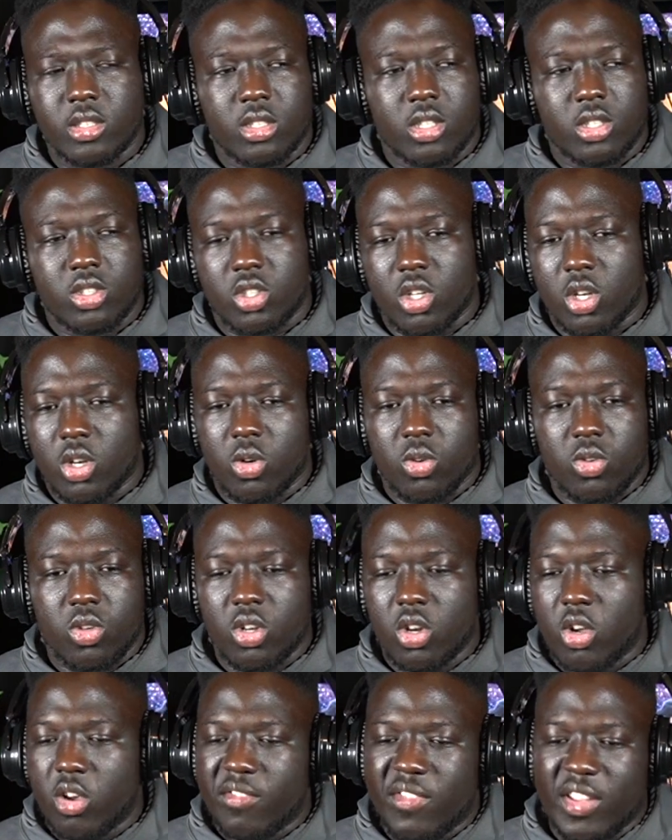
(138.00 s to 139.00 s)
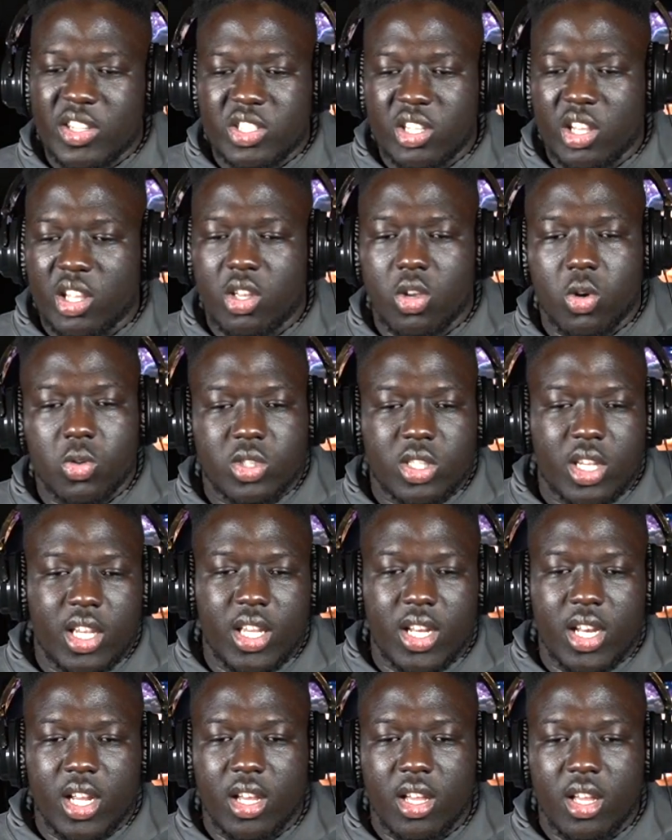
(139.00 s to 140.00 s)
So, eventually Coach
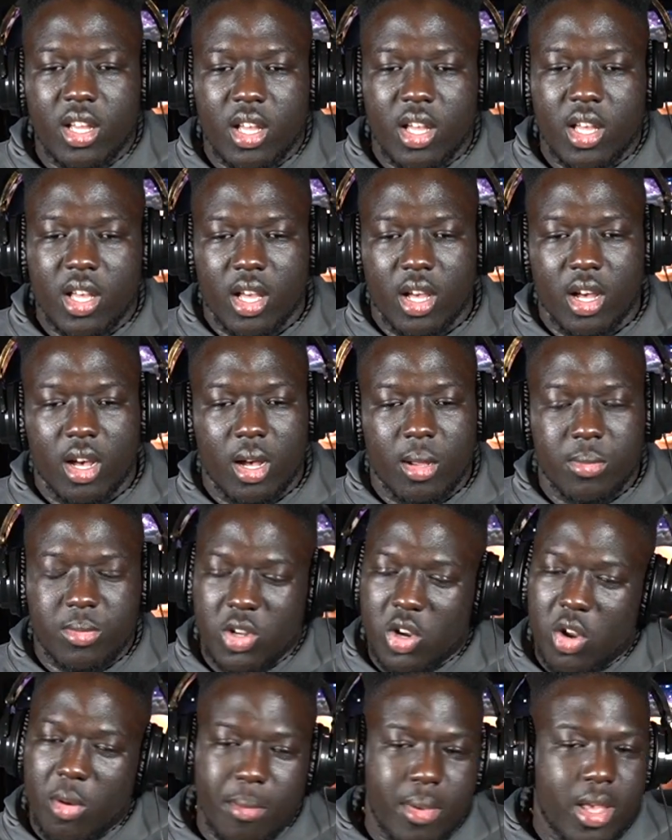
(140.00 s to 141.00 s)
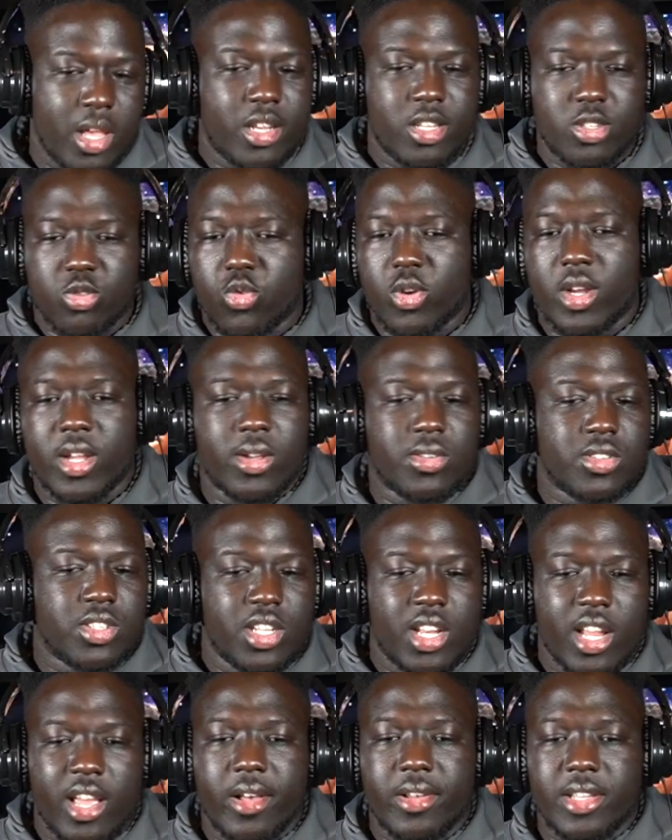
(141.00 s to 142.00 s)
Keita, made his rounds.
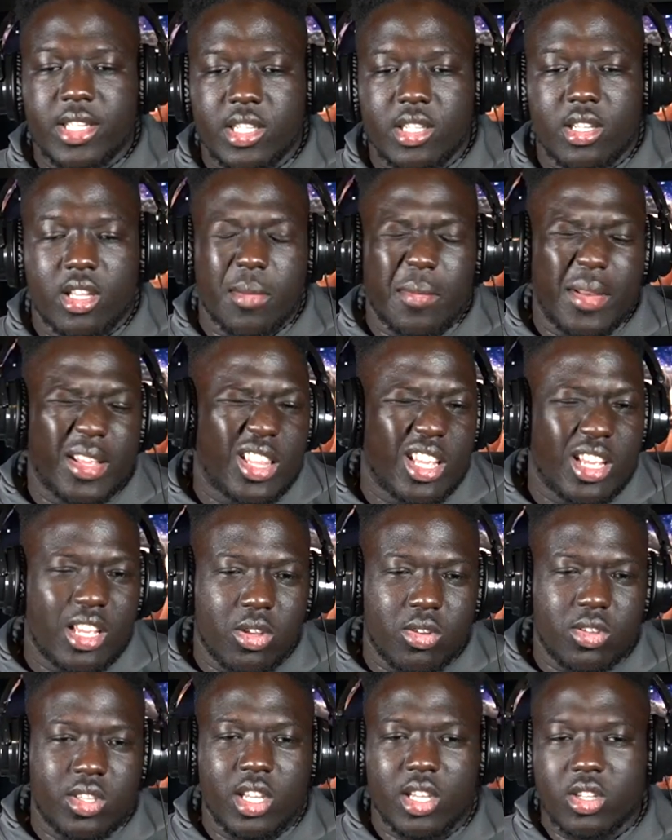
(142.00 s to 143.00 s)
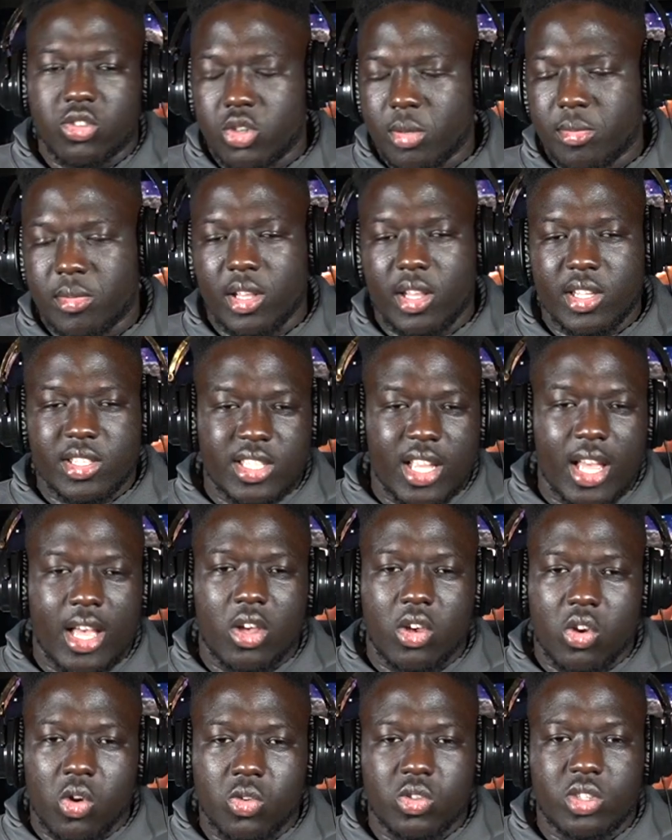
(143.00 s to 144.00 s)
And now I think he took a trip to
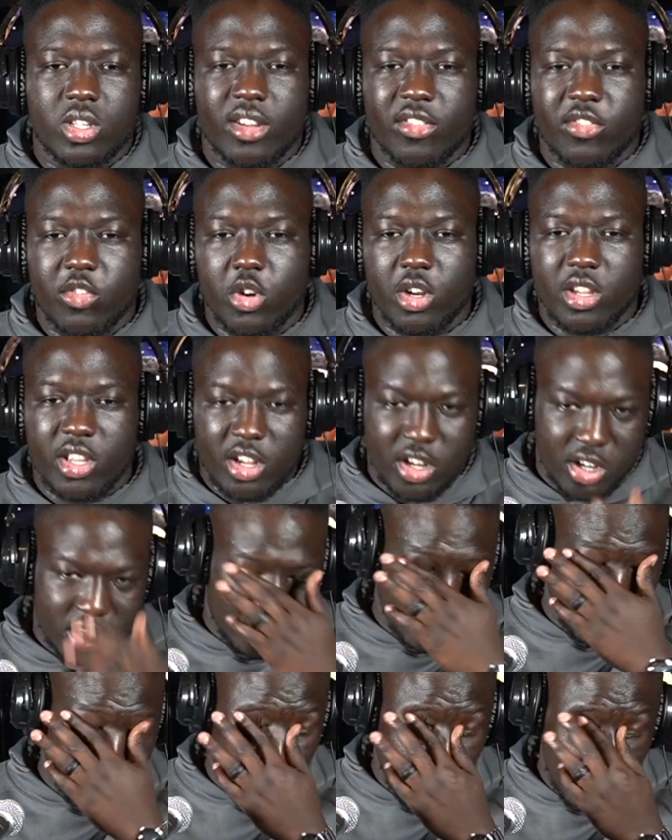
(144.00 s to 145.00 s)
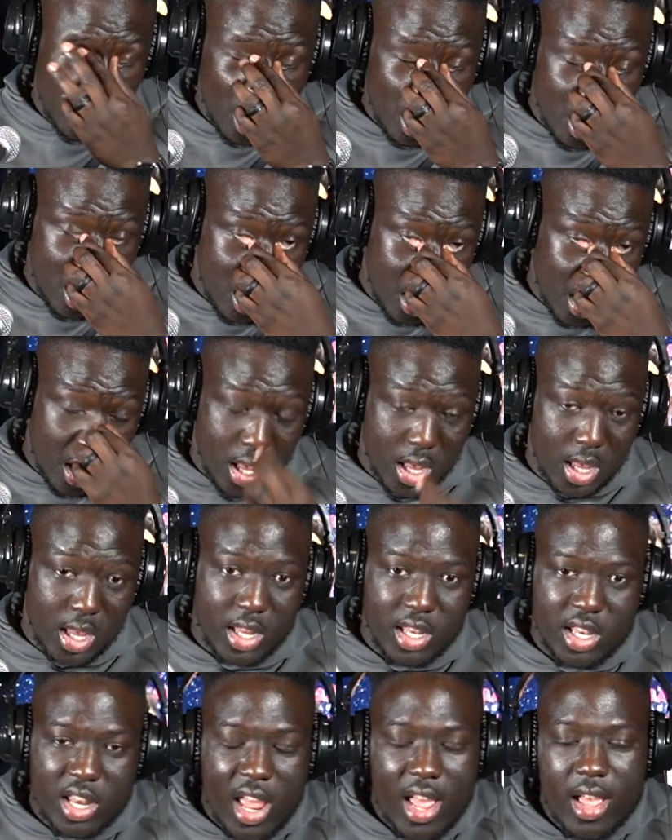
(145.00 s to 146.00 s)
LaSalle, coached there for a year or two.
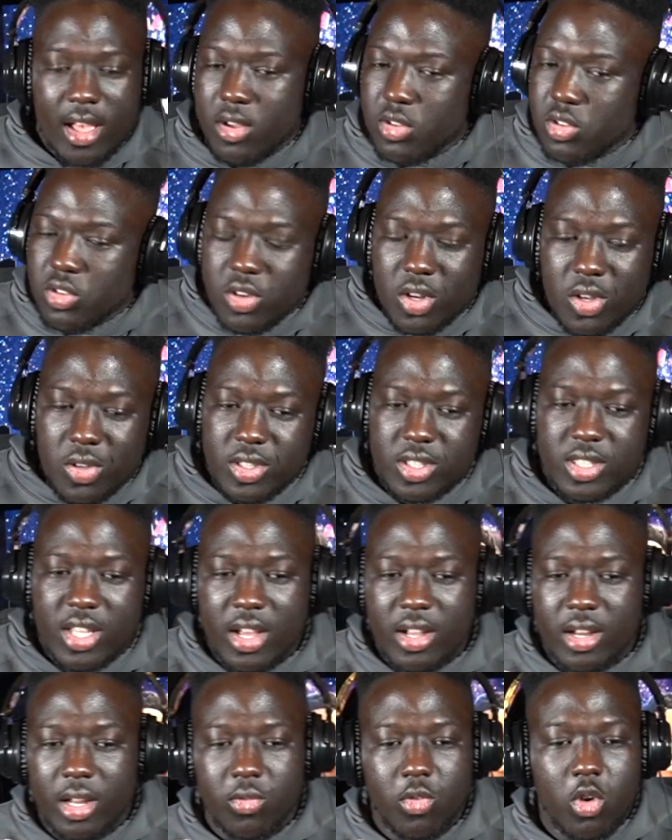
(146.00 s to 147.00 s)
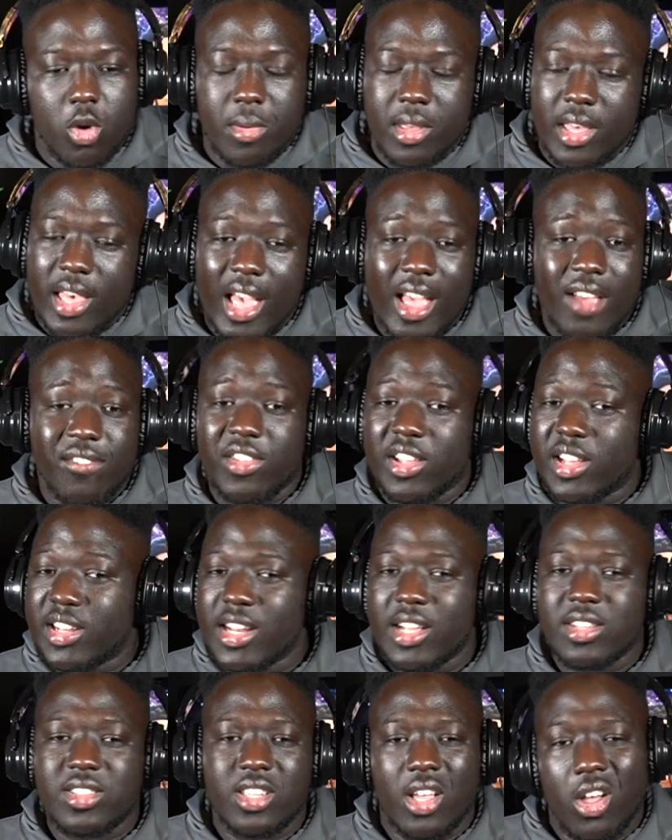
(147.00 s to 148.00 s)
And now, he's down at Roman Catholic. And
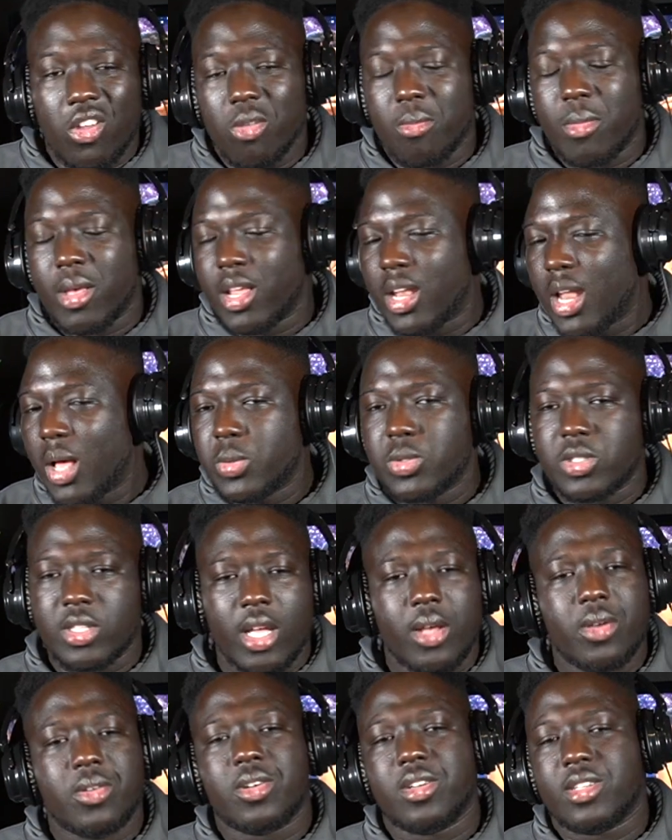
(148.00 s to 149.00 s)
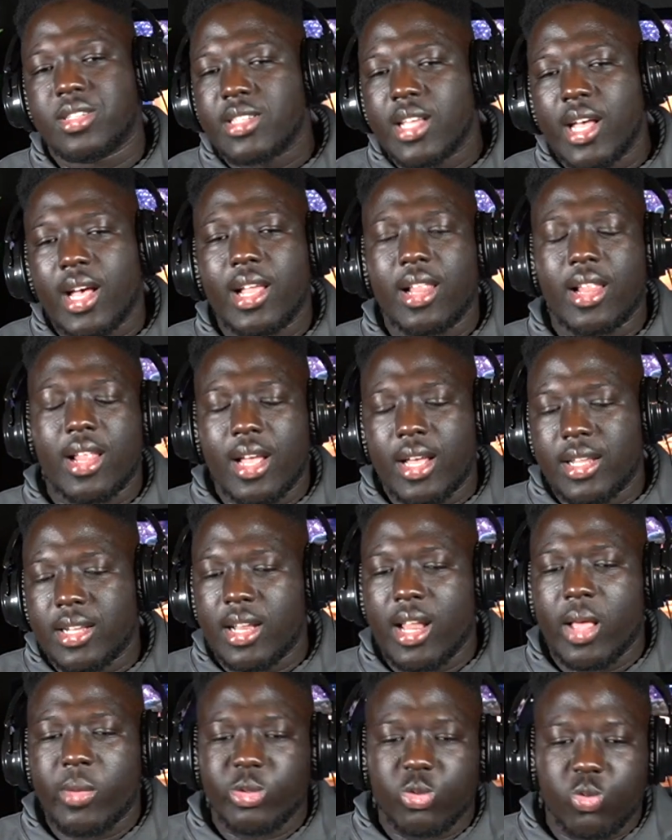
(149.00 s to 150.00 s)
I'll tell you, man, I was down on the sideline and
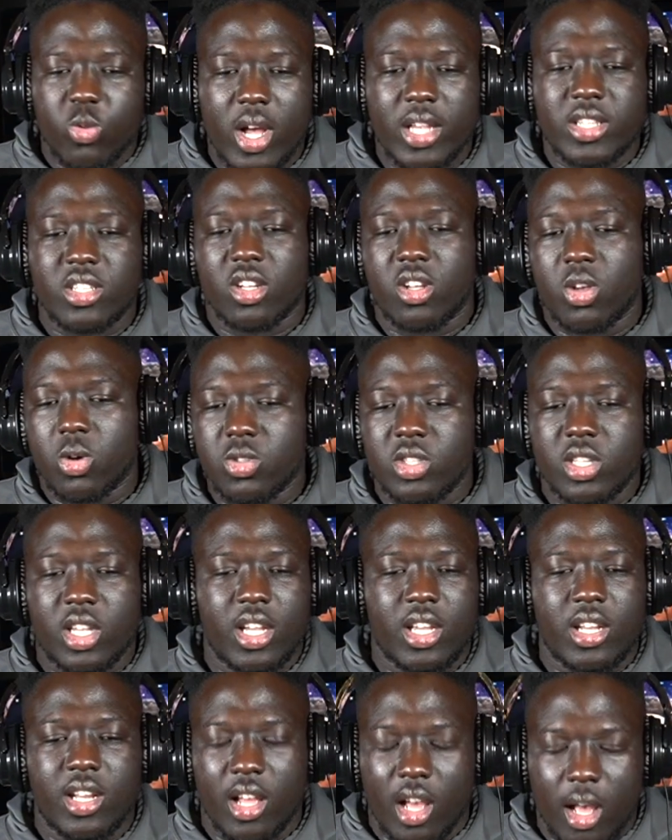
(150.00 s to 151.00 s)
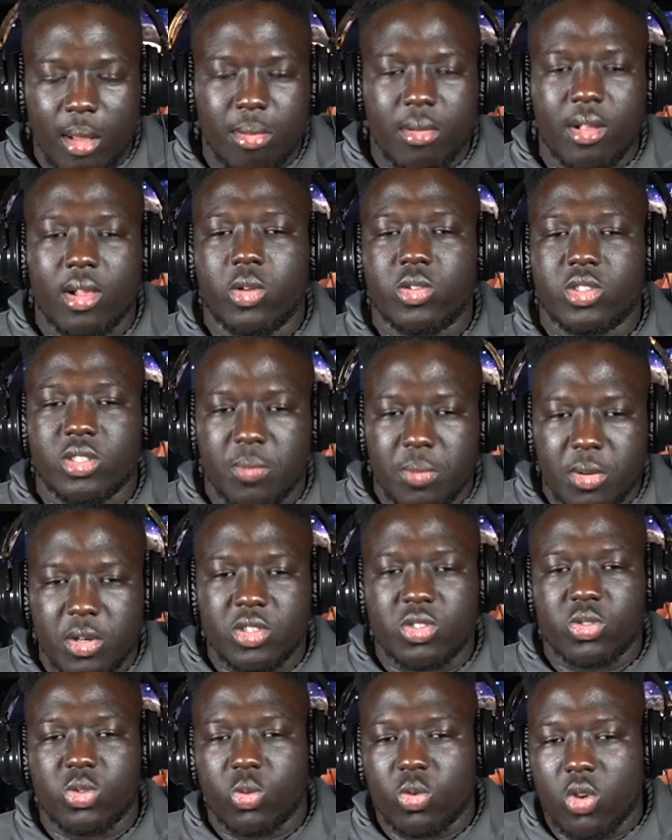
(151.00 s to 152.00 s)
I was watching Coach Keita up close and
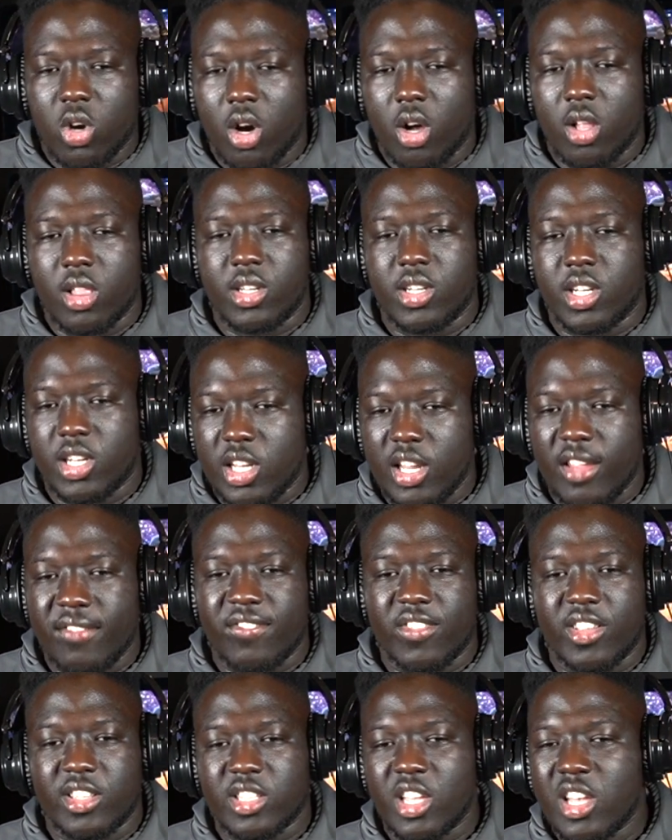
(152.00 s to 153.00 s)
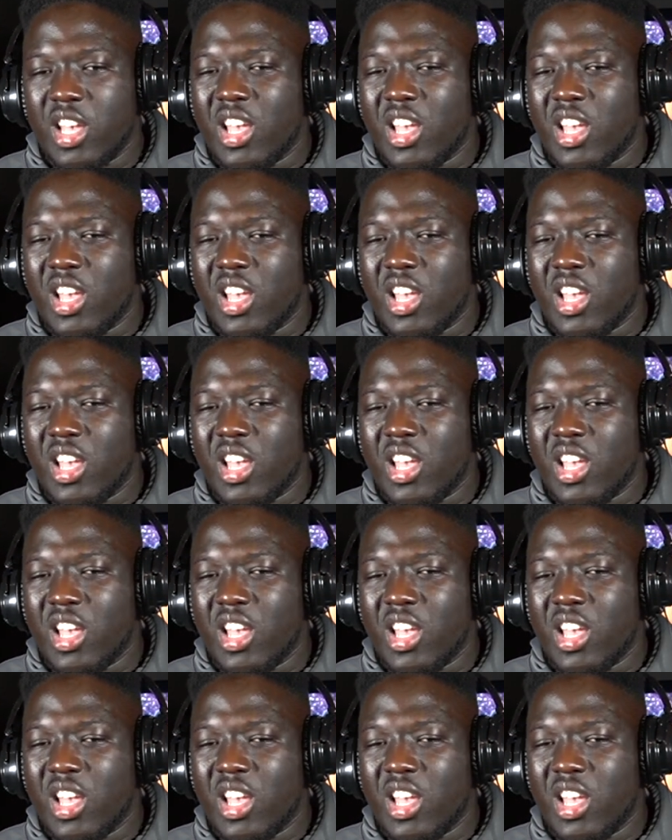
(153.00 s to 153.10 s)
personal, calling the defense.